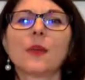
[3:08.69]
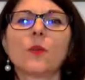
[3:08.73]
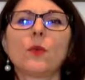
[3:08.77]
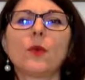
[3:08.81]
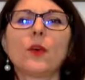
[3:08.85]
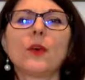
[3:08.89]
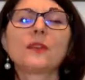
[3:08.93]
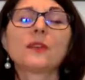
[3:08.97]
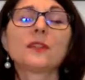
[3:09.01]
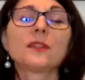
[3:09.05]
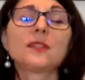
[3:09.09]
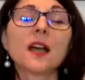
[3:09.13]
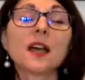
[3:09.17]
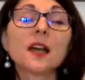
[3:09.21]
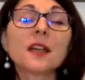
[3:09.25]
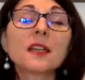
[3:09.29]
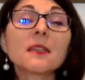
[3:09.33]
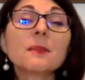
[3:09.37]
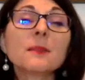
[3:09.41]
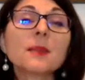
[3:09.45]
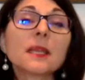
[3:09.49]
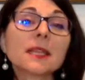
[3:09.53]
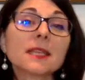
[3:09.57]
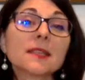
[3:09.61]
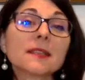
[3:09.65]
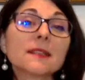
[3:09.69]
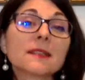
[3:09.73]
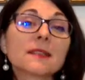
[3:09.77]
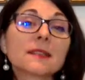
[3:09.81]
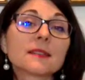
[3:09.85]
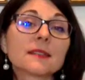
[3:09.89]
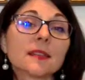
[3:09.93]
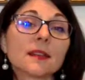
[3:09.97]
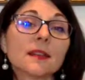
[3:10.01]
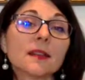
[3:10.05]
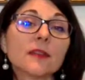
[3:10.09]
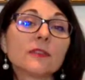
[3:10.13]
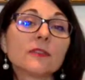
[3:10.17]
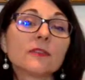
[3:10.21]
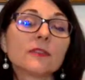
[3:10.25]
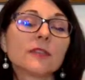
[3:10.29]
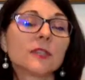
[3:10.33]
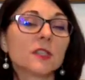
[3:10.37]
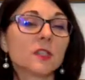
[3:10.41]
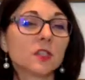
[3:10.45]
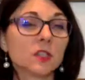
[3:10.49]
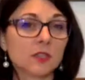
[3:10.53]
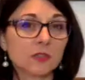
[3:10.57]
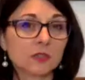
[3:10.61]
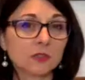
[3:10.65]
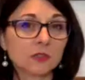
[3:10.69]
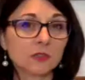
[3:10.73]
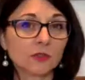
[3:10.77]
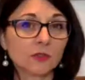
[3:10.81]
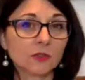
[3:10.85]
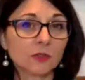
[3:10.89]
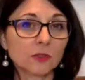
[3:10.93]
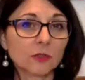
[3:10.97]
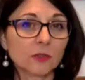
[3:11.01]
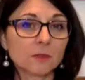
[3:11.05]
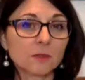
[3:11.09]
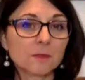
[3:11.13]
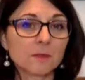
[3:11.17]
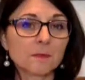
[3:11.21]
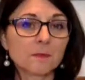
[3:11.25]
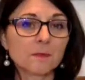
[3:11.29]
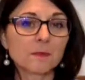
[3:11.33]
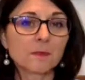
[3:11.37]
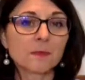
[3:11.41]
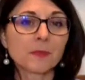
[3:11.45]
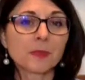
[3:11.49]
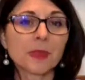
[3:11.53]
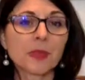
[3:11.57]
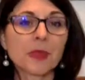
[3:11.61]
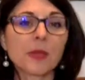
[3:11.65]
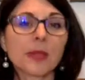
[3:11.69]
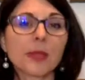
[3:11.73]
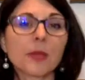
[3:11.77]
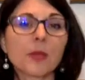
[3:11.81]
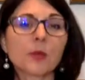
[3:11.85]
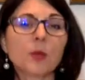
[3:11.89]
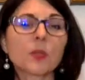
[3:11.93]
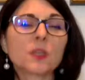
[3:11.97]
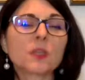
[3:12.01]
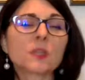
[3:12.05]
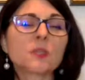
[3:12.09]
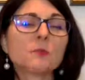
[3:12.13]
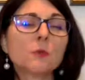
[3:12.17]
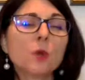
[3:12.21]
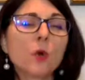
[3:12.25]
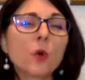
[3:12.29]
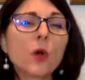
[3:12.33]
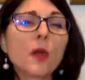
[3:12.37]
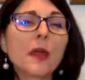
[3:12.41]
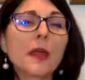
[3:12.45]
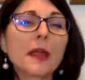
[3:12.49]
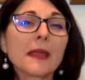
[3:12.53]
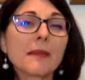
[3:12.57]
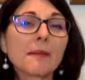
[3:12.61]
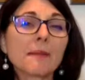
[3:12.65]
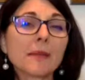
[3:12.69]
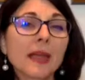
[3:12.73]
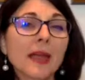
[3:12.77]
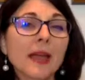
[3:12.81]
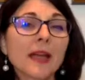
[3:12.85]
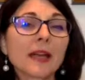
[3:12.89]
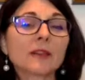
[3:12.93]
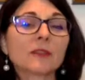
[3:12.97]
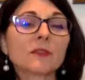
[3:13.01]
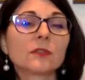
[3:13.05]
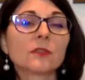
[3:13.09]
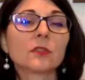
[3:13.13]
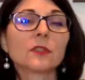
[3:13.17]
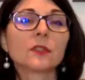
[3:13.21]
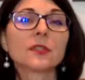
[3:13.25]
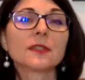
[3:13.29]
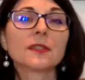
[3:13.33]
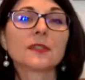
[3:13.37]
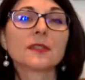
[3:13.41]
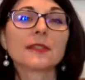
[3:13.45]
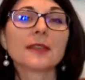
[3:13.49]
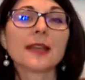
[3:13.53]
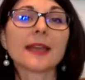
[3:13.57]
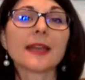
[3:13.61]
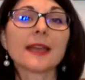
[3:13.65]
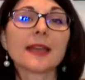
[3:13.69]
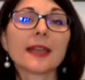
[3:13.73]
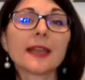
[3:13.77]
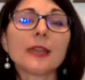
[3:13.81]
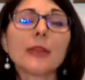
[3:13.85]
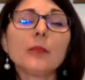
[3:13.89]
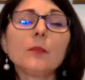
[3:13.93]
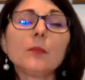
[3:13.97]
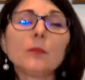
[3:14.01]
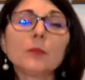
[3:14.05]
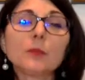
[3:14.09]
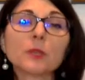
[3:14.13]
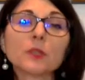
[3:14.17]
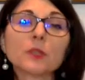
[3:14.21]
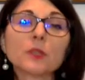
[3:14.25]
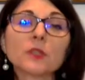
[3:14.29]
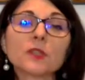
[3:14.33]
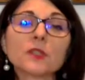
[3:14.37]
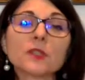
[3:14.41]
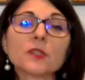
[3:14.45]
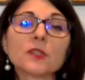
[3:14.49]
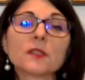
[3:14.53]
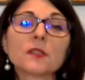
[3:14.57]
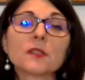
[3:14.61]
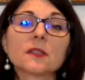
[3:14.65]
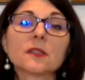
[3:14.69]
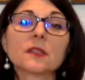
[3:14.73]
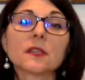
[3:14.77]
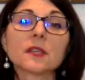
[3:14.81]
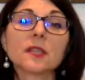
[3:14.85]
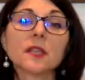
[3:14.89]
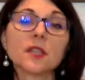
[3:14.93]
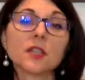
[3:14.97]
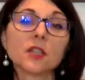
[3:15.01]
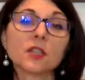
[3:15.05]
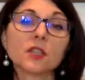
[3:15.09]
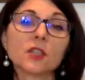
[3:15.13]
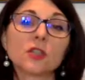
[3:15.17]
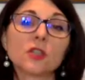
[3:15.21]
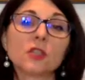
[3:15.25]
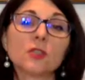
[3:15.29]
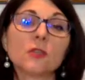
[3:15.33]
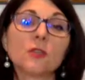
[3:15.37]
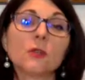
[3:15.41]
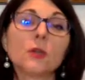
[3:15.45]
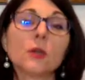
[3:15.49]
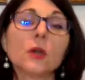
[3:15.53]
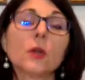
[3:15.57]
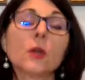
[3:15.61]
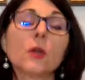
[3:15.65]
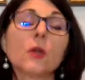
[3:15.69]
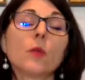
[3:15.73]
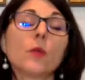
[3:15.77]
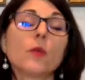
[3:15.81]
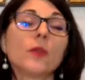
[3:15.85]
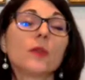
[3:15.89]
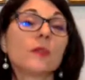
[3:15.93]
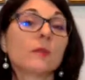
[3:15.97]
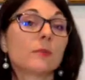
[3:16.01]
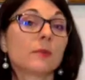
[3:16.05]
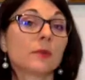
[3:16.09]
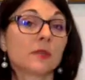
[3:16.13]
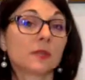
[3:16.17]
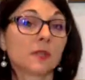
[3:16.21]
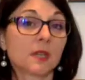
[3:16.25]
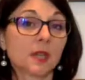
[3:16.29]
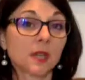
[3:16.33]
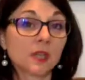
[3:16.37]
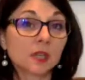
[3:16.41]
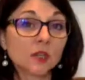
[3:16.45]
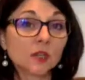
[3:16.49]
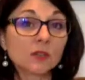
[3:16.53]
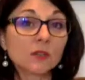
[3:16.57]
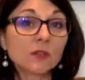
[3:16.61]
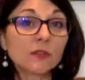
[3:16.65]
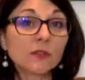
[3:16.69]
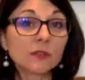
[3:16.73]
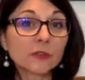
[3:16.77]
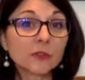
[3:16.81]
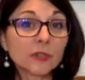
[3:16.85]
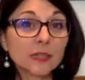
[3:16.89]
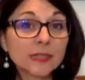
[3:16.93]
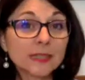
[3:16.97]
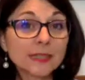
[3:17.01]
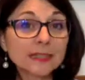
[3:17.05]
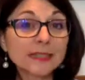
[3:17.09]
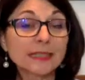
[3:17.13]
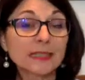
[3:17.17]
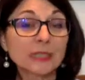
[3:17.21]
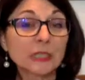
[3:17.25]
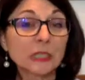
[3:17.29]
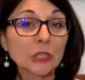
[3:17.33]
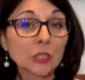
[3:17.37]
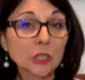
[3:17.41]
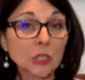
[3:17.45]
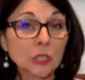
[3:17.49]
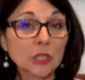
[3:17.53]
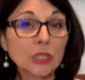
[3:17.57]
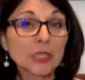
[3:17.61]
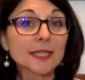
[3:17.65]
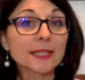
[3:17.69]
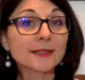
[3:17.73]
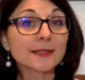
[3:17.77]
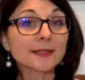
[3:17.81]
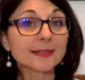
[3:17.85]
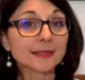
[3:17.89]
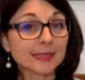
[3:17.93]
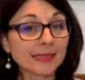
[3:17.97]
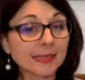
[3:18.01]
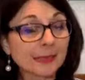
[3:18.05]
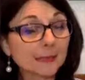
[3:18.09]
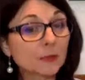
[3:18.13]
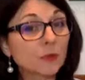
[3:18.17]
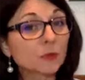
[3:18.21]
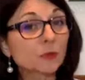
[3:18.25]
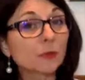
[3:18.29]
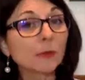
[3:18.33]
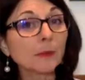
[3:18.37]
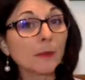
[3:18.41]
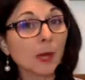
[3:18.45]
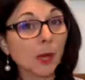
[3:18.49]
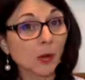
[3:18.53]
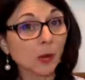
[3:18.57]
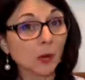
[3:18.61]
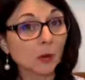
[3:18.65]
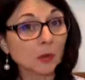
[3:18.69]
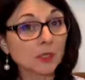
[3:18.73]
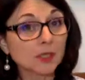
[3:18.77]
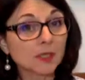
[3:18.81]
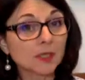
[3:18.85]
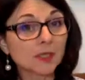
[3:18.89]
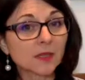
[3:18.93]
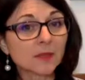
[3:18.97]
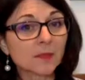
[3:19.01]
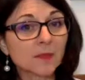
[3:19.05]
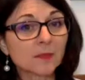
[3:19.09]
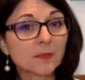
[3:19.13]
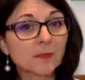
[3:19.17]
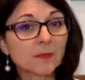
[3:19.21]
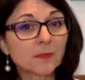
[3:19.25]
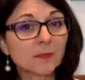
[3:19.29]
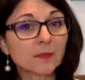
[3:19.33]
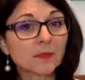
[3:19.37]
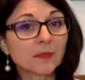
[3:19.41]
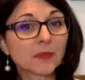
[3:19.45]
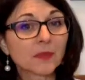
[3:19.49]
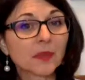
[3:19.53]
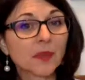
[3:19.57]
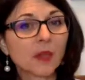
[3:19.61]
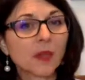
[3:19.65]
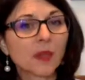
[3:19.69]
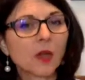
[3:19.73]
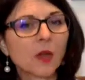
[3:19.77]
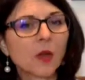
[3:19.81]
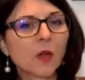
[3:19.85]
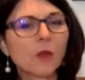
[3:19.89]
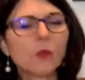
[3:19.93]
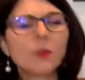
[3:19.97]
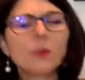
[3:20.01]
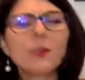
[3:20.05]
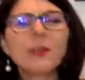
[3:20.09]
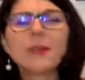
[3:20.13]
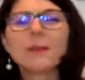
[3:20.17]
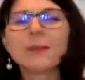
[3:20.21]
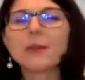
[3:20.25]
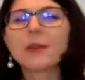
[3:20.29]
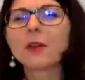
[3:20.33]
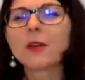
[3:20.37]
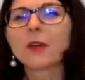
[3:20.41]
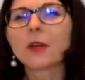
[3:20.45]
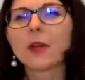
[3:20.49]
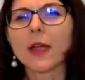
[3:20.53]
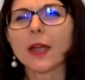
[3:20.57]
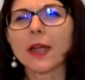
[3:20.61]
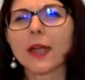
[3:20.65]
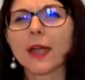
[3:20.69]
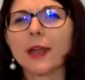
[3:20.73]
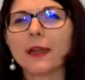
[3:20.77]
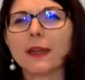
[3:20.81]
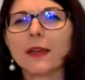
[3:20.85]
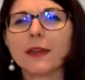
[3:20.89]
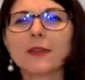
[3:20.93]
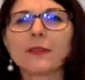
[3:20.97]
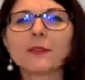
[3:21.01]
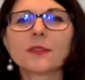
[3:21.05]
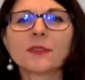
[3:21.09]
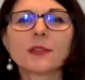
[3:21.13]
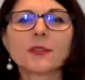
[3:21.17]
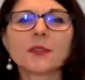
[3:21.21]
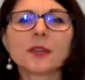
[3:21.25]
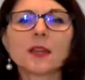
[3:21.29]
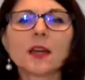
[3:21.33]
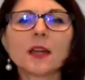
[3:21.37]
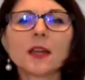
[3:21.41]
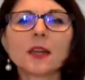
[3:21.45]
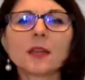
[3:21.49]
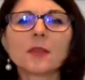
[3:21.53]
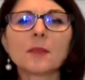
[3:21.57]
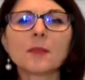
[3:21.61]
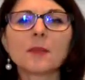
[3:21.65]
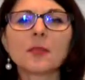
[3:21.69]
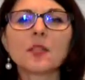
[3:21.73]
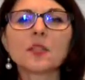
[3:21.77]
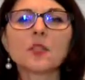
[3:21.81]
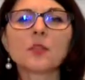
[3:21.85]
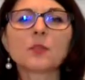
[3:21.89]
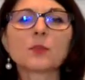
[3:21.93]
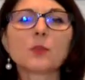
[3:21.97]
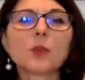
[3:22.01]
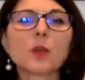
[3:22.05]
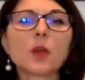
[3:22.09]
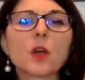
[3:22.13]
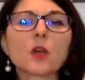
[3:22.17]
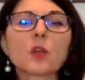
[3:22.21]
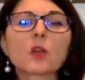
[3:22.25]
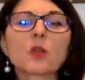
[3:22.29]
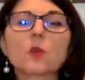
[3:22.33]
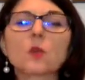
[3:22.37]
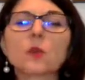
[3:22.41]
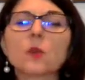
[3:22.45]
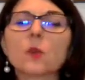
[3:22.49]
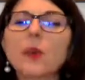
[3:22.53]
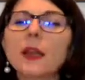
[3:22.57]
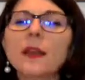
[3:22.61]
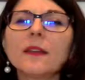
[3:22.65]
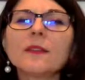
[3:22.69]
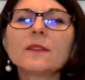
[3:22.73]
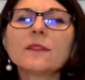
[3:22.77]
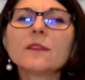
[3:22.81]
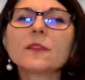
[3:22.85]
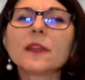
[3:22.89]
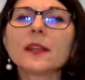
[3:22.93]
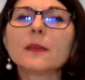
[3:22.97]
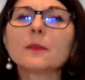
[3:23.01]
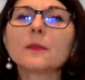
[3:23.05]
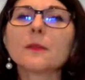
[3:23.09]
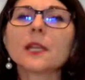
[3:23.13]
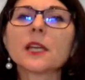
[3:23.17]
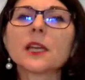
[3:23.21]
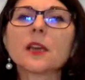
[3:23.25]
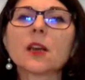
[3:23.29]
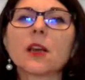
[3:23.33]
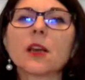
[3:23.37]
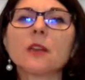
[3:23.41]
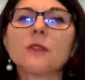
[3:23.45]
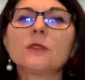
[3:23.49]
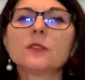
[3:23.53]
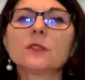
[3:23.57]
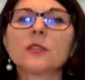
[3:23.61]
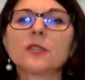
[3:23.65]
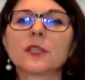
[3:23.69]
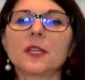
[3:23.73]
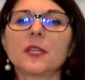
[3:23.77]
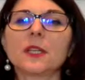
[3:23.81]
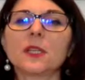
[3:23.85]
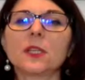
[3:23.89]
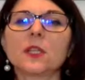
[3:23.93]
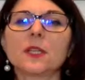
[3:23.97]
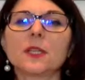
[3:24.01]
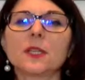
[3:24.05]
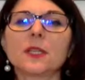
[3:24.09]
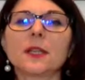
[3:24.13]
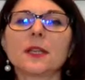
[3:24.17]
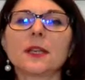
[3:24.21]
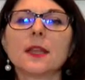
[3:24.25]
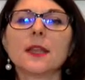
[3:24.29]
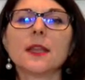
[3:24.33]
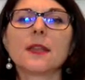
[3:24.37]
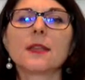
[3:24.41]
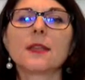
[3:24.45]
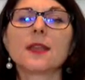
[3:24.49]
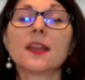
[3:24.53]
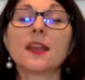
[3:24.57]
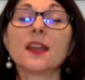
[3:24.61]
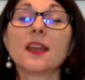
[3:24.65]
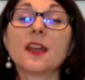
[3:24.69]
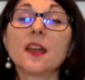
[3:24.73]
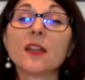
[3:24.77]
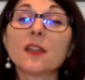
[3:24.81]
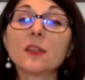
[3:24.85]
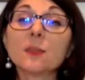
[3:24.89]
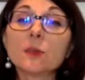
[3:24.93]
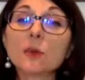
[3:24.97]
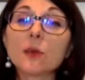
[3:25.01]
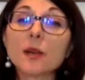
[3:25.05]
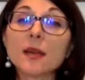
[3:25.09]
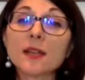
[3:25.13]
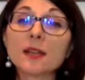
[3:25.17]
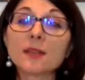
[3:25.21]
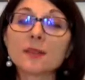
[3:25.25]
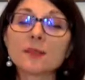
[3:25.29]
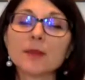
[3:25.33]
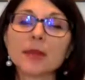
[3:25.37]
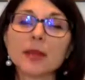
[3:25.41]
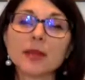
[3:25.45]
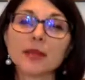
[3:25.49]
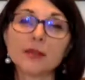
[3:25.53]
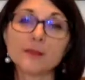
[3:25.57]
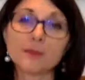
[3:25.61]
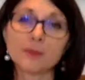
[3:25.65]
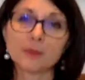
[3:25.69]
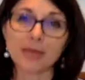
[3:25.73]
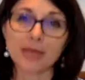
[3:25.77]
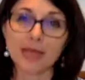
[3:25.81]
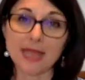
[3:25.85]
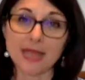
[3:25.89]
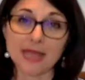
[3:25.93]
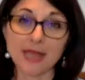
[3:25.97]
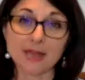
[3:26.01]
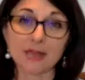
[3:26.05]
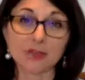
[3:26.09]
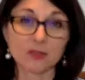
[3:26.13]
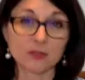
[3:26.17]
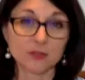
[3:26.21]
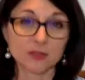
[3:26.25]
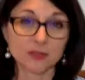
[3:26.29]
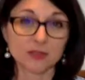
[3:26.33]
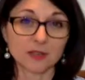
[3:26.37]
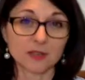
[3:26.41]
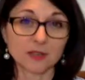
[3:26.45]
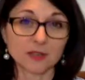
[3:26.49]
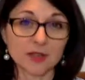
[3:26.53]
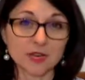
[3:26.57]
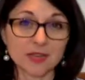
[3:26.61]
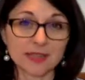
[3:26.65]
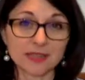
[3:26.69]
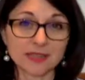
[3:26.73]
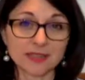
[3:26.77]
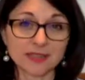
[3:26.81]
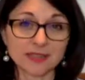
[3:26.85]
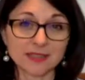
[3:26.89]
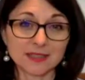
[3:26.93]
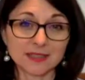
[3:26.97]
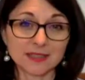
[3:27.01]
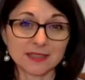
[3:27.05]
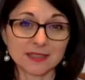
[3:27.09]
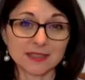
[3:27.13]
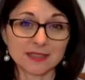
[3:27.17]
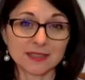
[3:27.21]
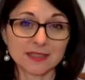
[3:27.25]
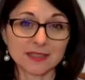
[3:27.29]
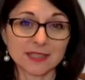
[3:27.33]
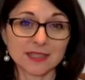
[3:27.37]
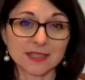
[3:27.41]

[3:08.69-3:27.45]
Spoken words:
While the document itself is useful, what's more impactful is that it broaches an issue when the potential for its occurrence seems remote. Wouldn't it be great if the document sparked one family conversation that otherwise might have been had during a crisis?